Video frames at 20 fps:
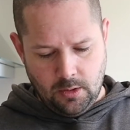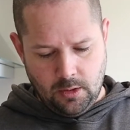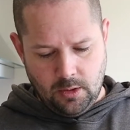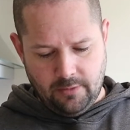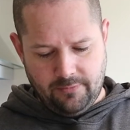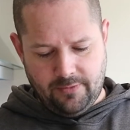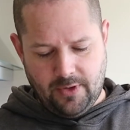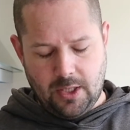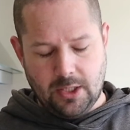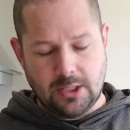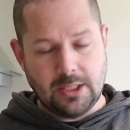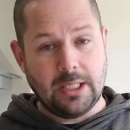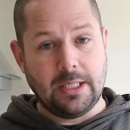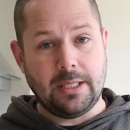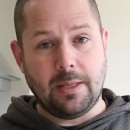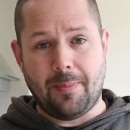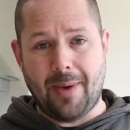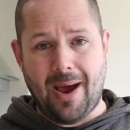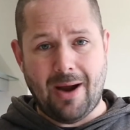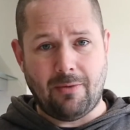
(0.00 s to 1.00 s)
Firstly,
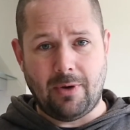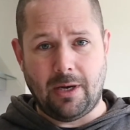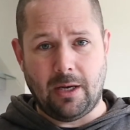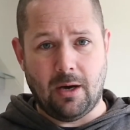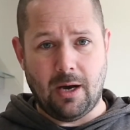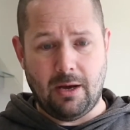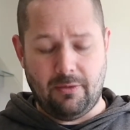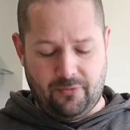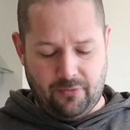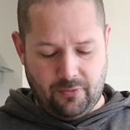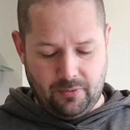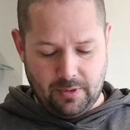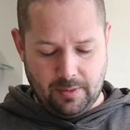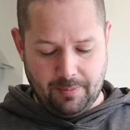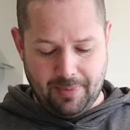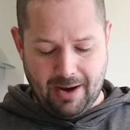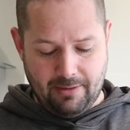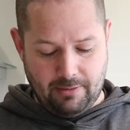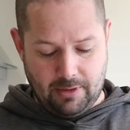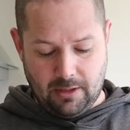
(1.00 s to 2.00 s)
the battery life. The
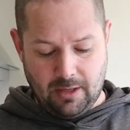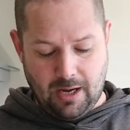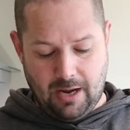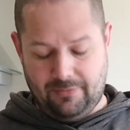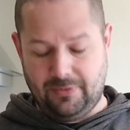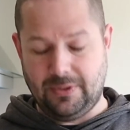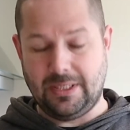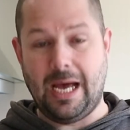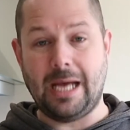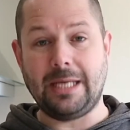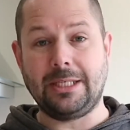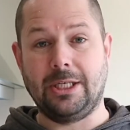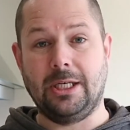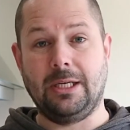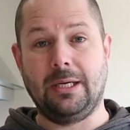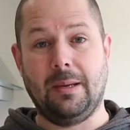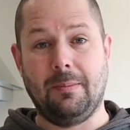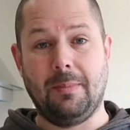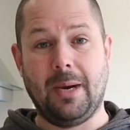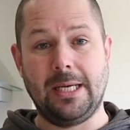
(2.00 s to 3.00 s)
battery life is
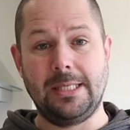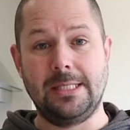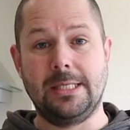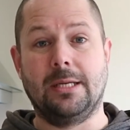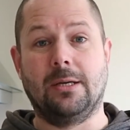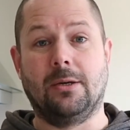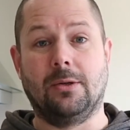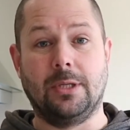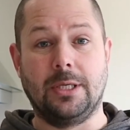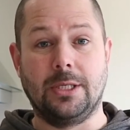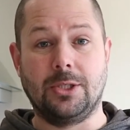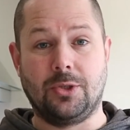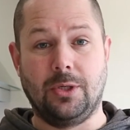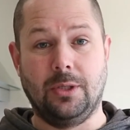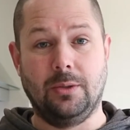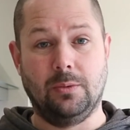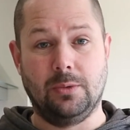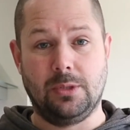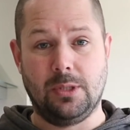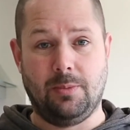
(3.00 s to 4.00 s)
actually amazing on this
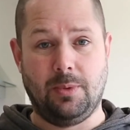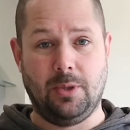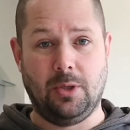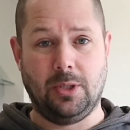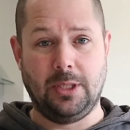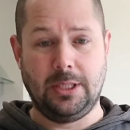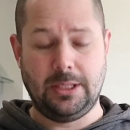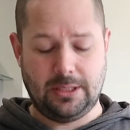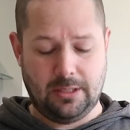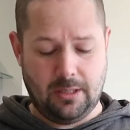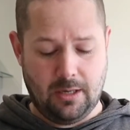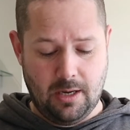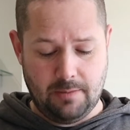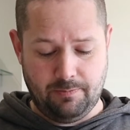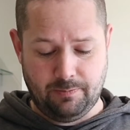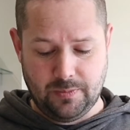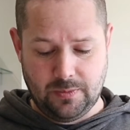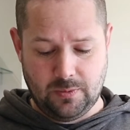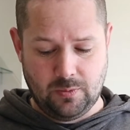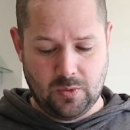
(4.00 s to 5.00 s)
drill, to be honest.
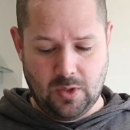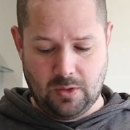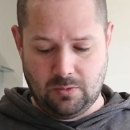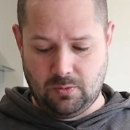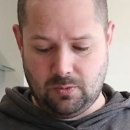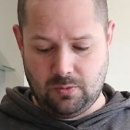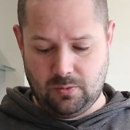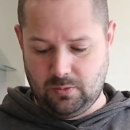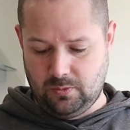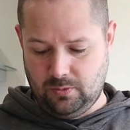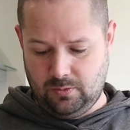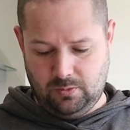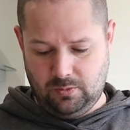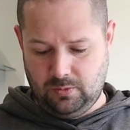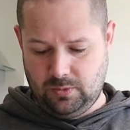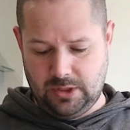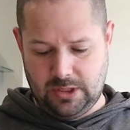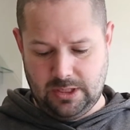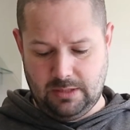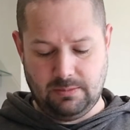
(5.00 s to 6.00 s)
I don't
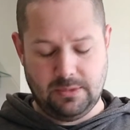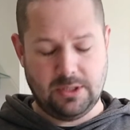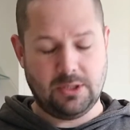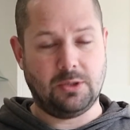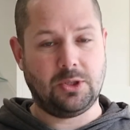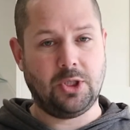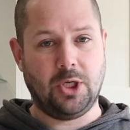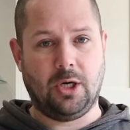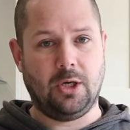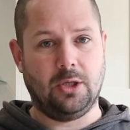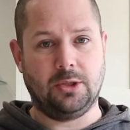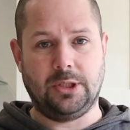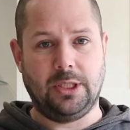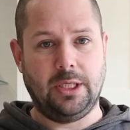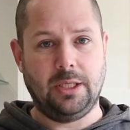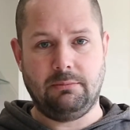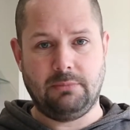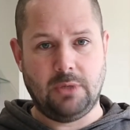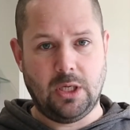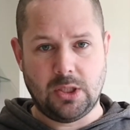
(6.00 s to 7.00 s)
seem to charge
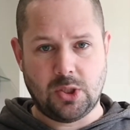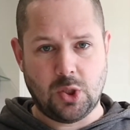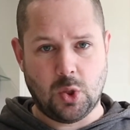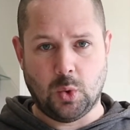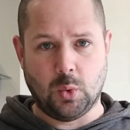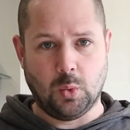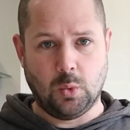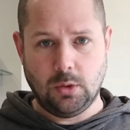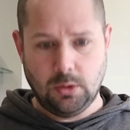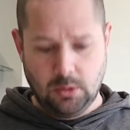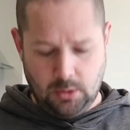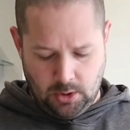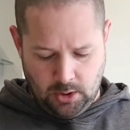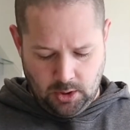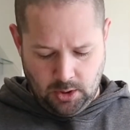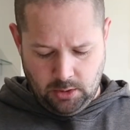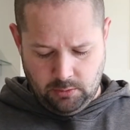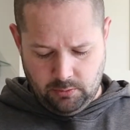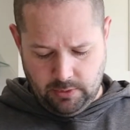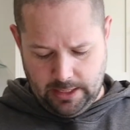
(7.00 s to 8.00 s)
it at all,
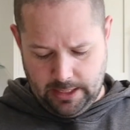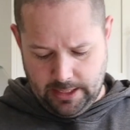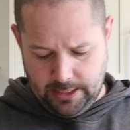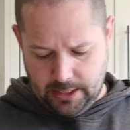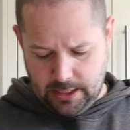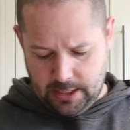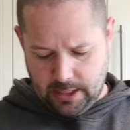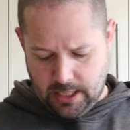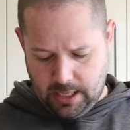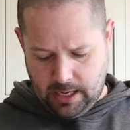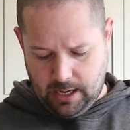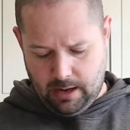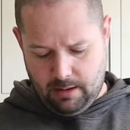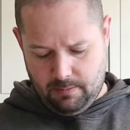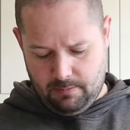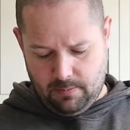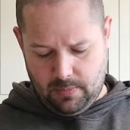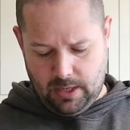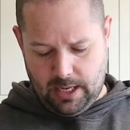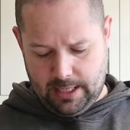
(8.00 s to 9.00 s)
really,
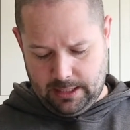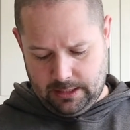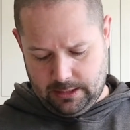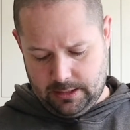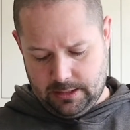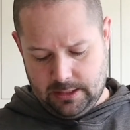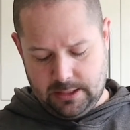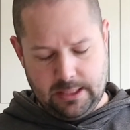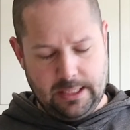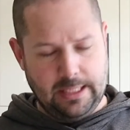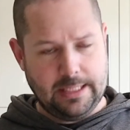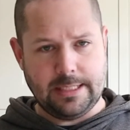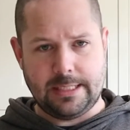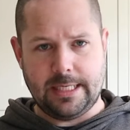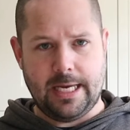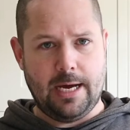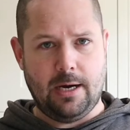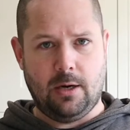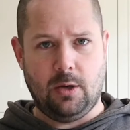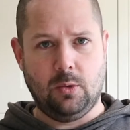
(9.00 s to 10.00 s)
and it's
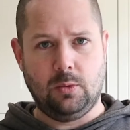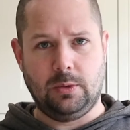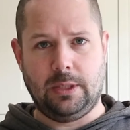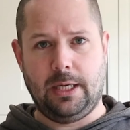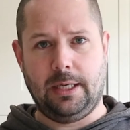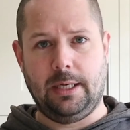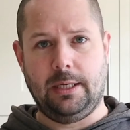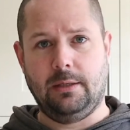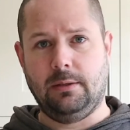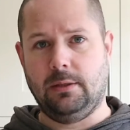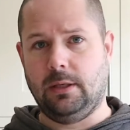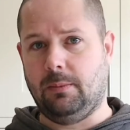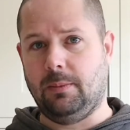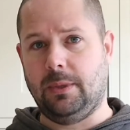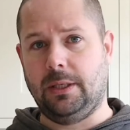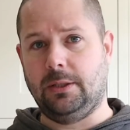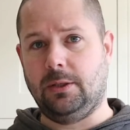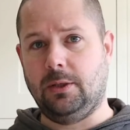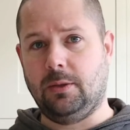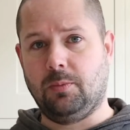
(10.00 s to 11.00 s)
out all day. I
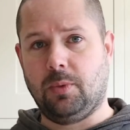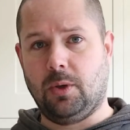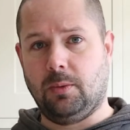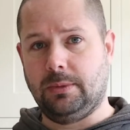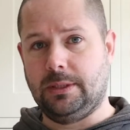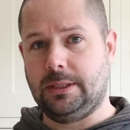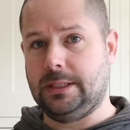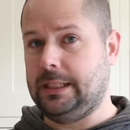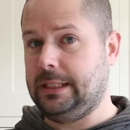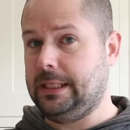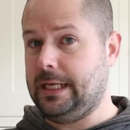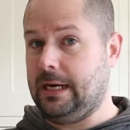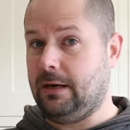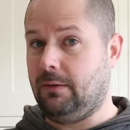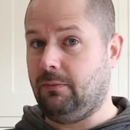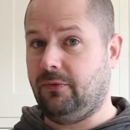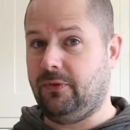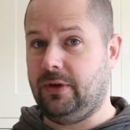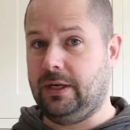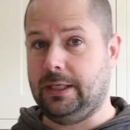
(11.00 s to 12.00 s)
mean, you can probably see now
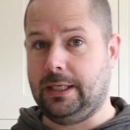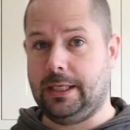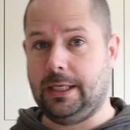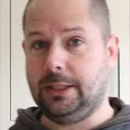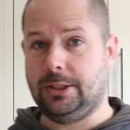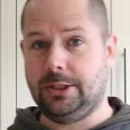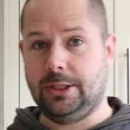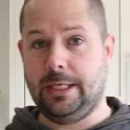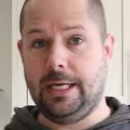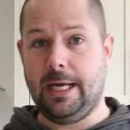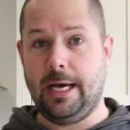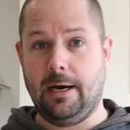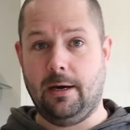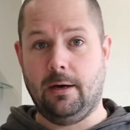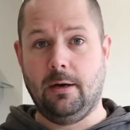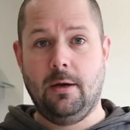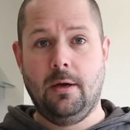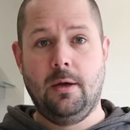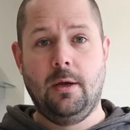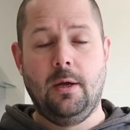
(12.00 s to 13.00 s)
I'm fitting the kitchen now,
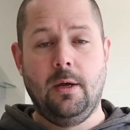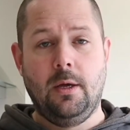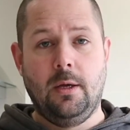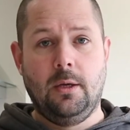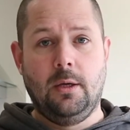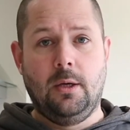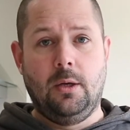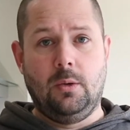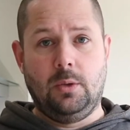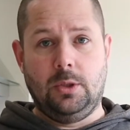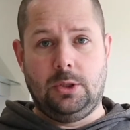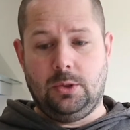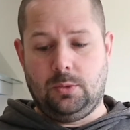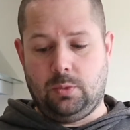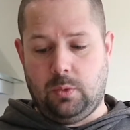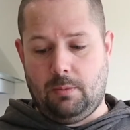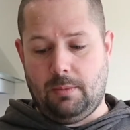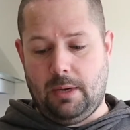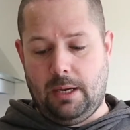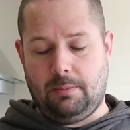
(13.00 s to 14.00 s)
which is
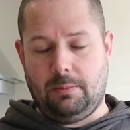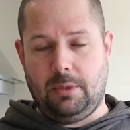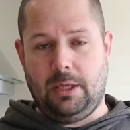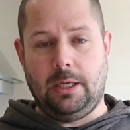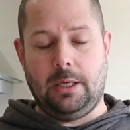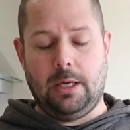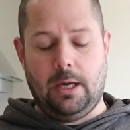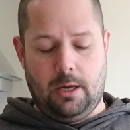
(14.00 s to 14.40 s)
what made me